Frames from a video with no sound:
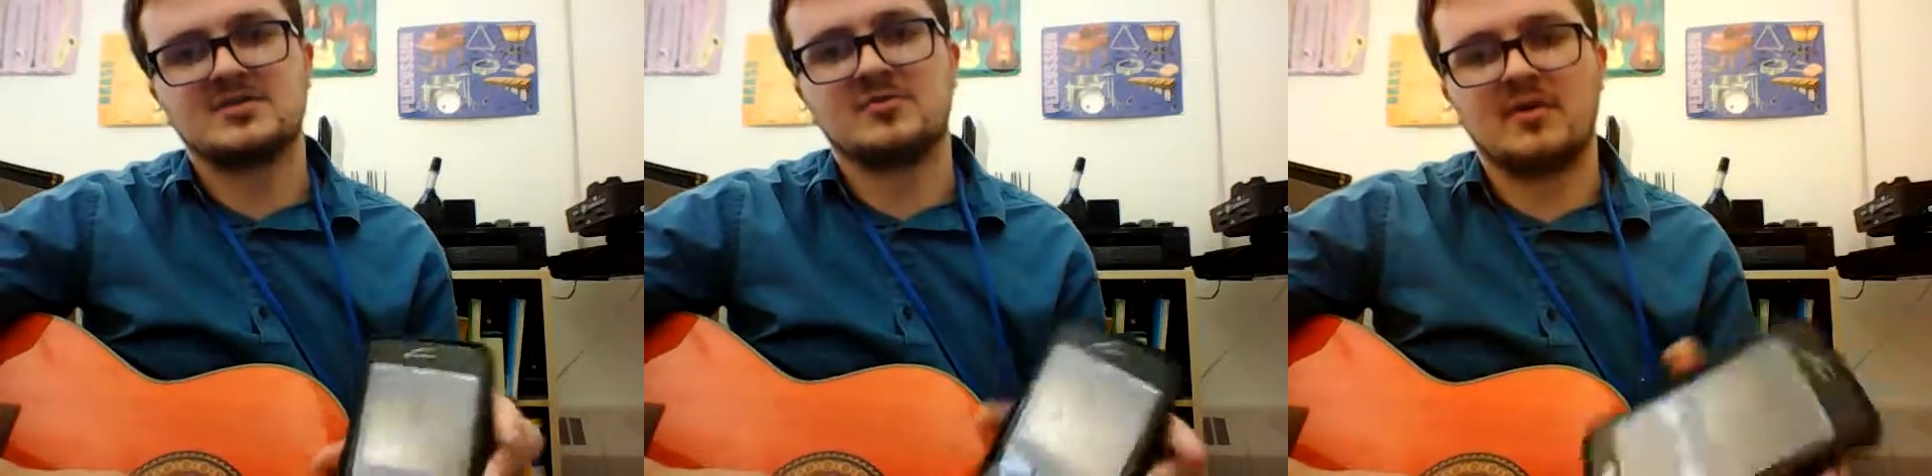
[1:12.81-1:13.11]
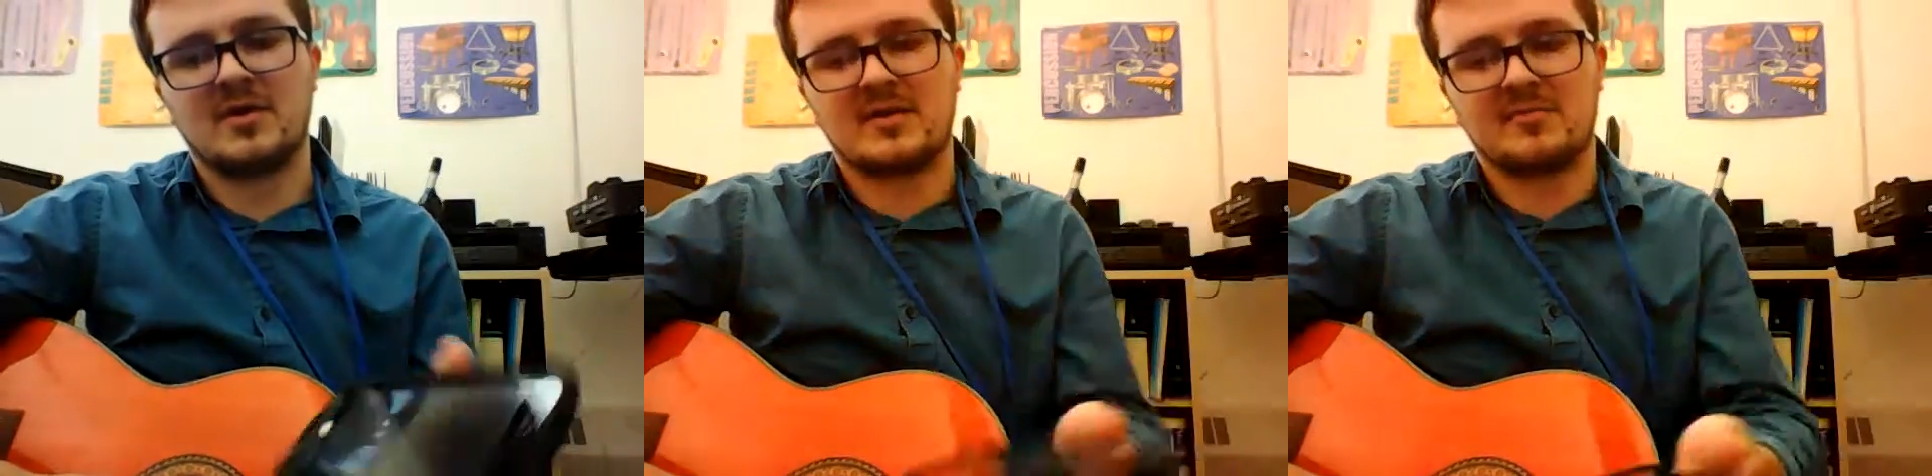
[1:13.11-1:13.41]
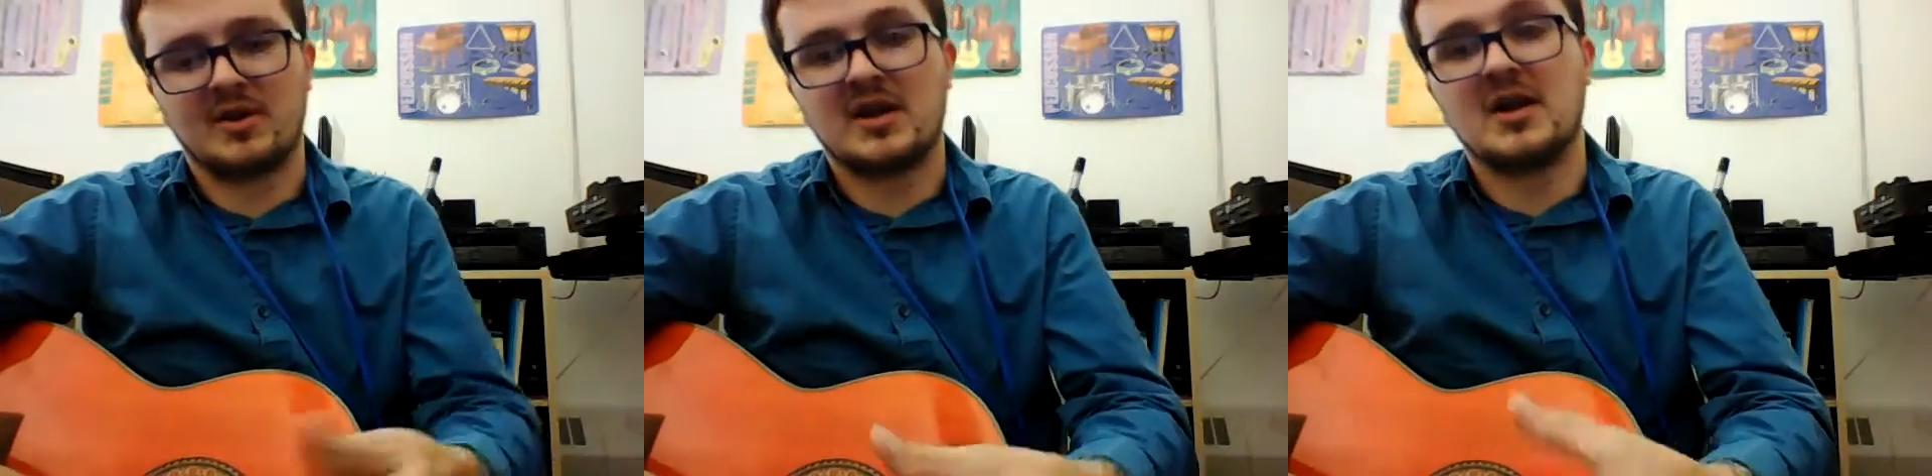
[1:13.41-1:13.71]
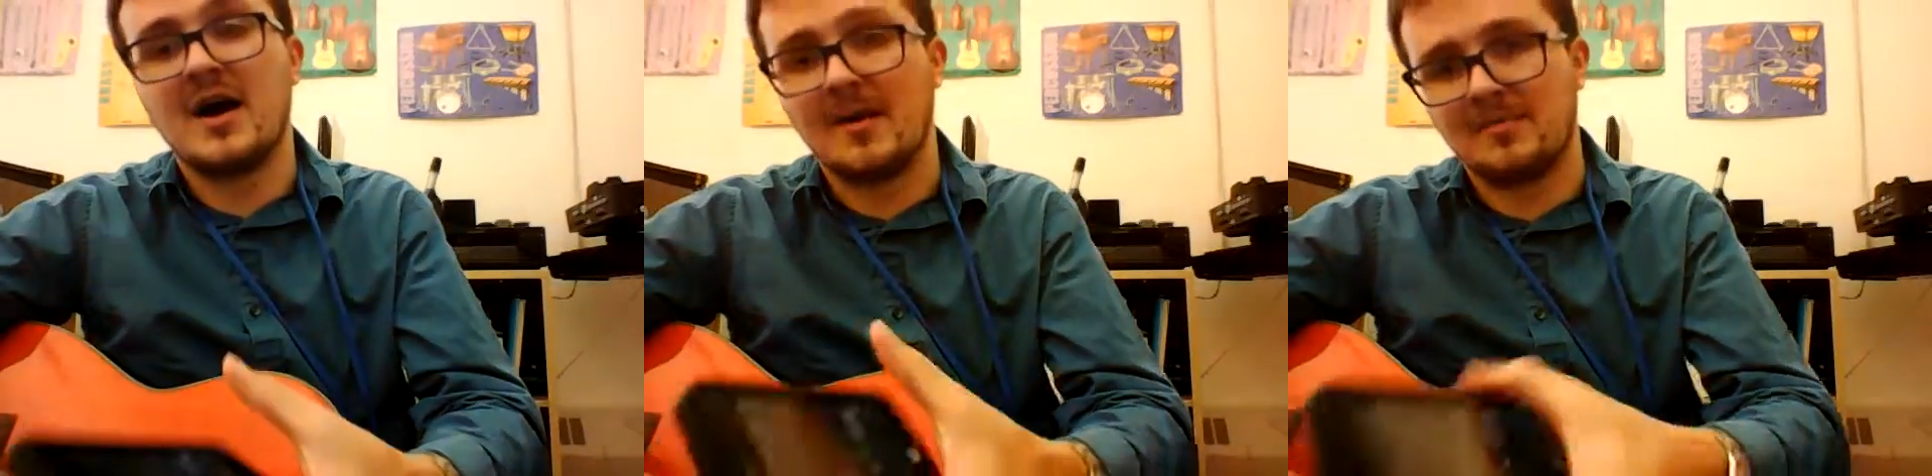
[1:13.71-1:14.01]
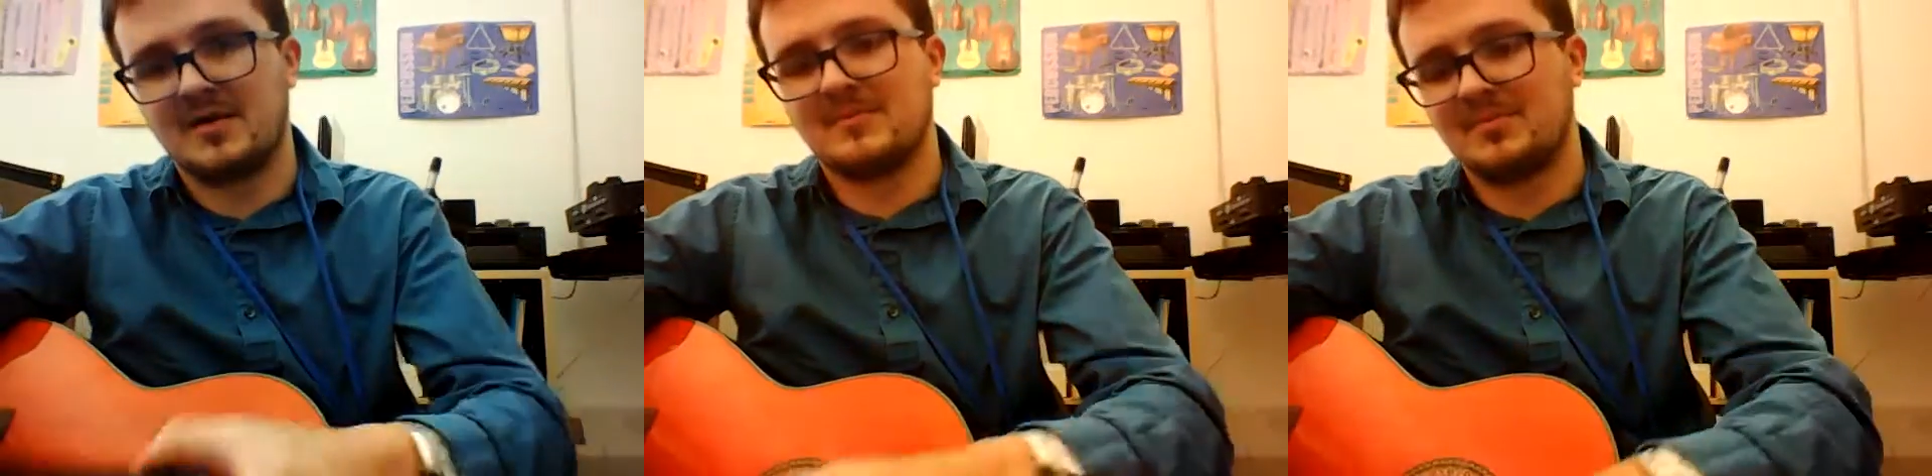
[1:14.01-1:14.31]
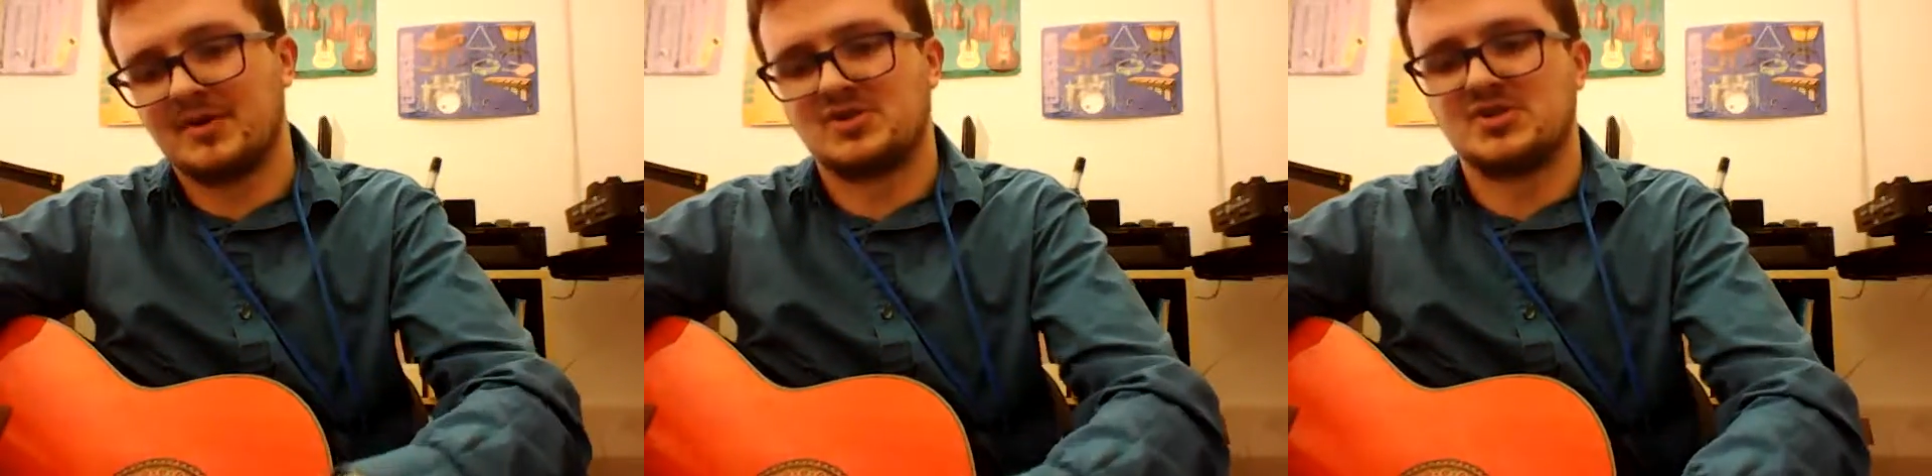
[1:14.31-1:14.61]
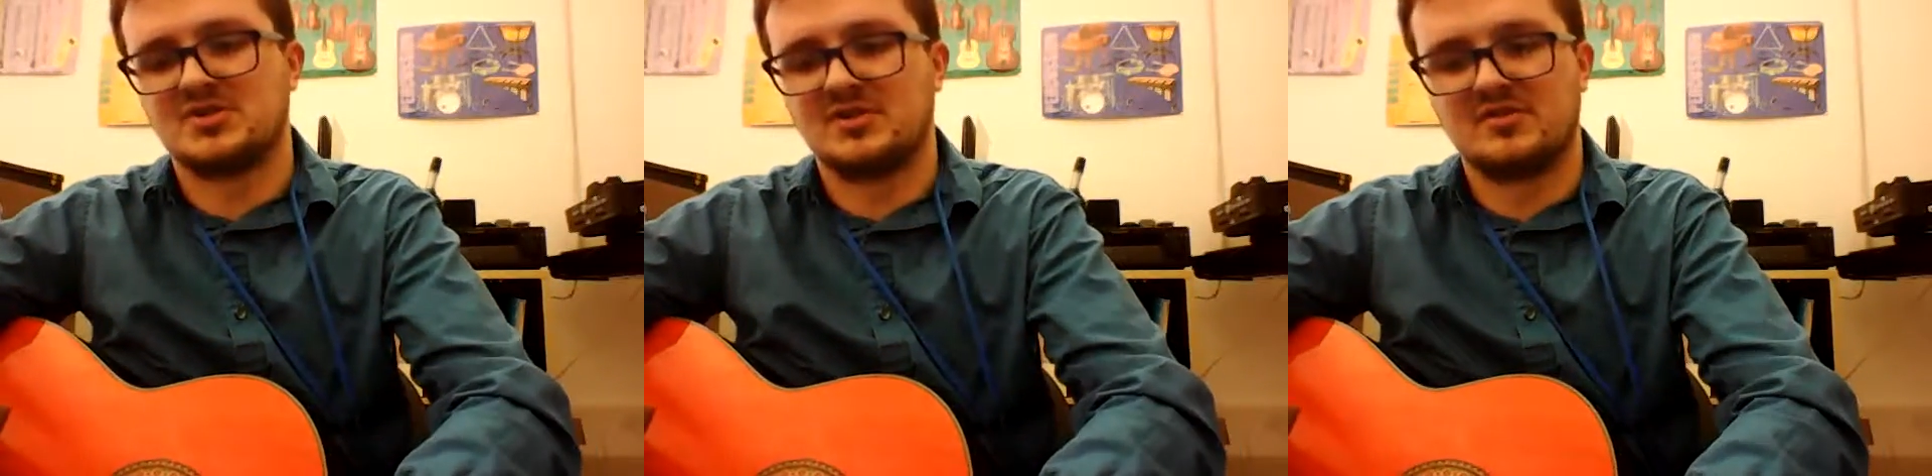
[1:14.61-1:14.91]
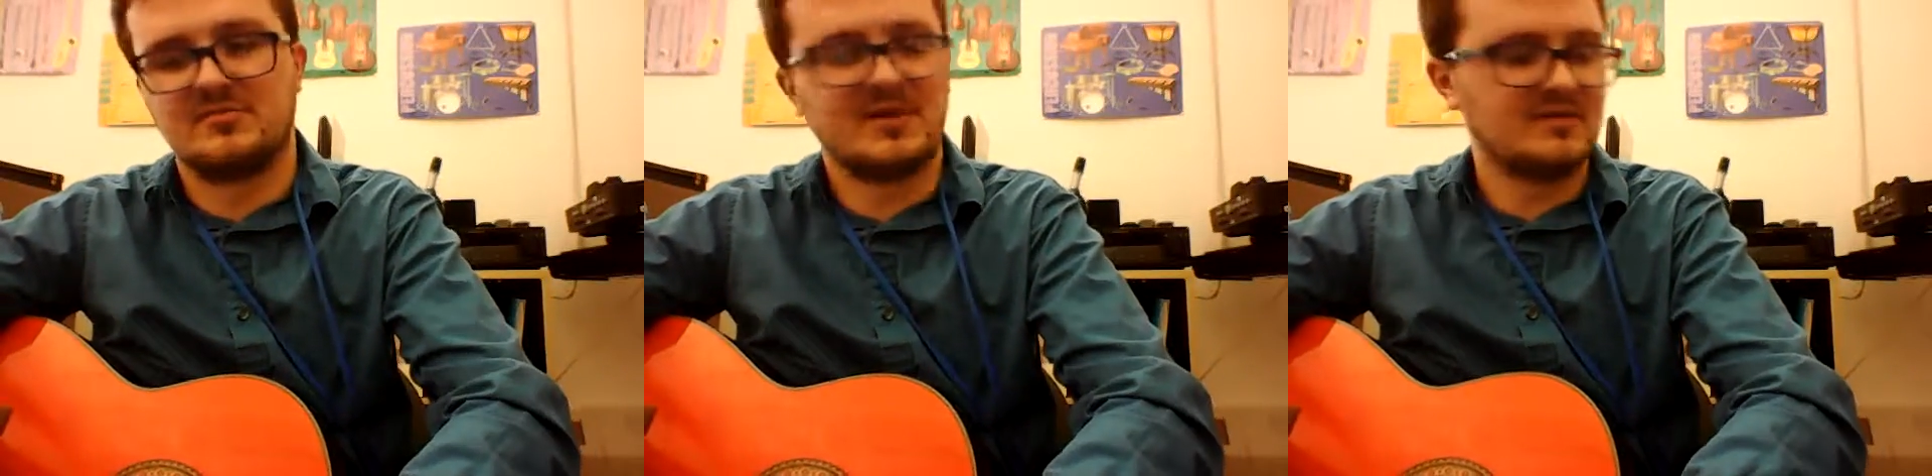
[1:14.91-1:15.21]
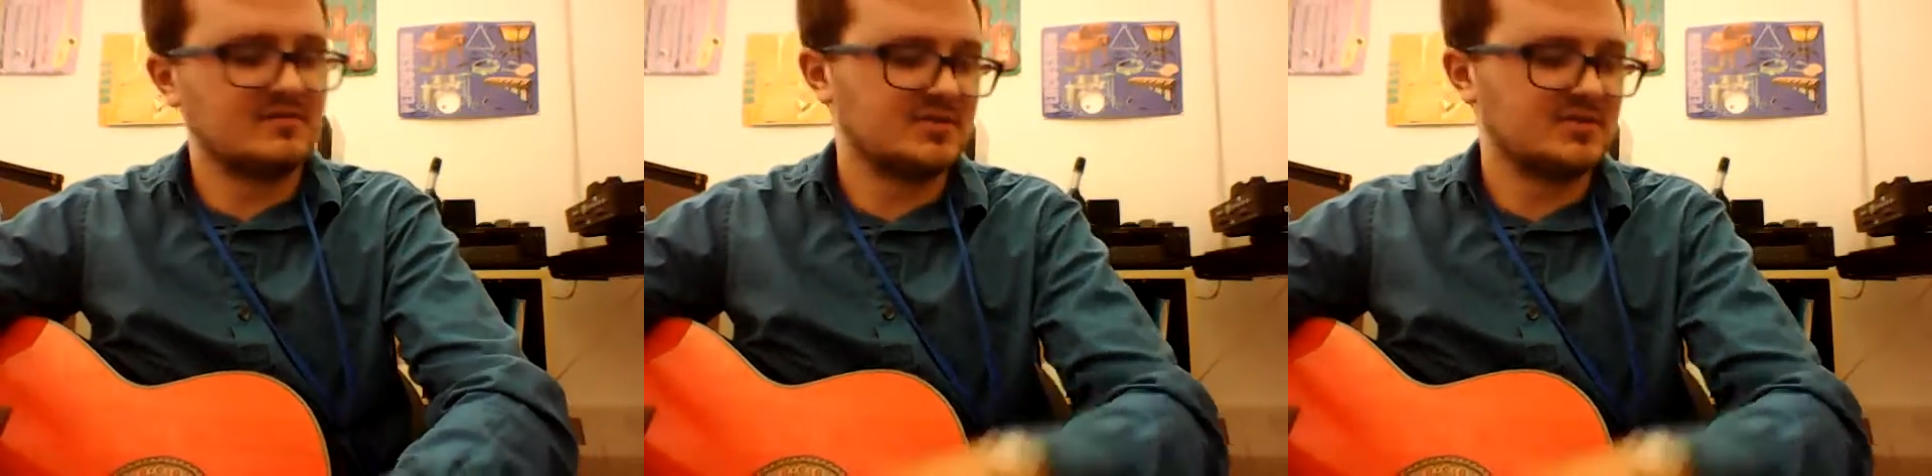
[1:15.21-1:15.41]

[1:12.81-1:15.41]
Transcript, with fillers: So we want to bring it up in pitch just a little bit.